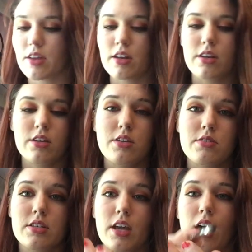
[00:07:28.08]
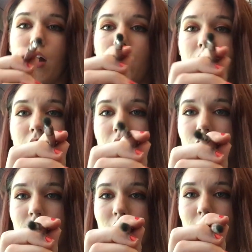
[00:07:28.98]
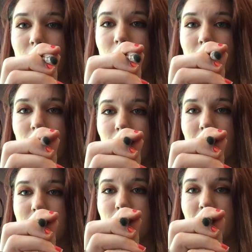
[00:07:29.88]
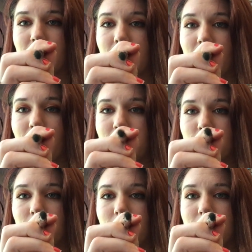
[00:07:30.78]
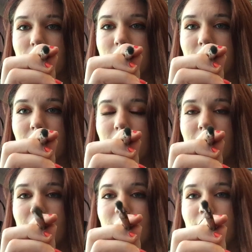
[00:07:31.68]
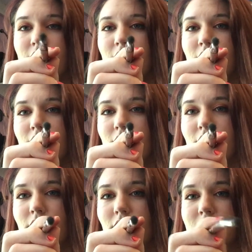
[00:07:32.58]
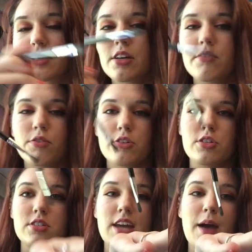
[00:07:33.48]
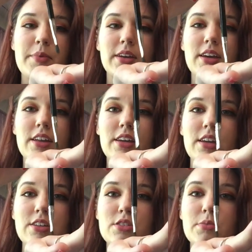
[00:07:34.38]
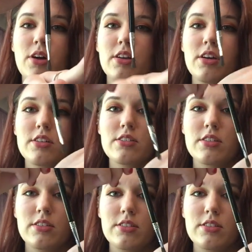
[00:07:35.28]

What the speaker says: then you see how, I guess, fanned out this one is. It's like, it's good for just tapping it into product,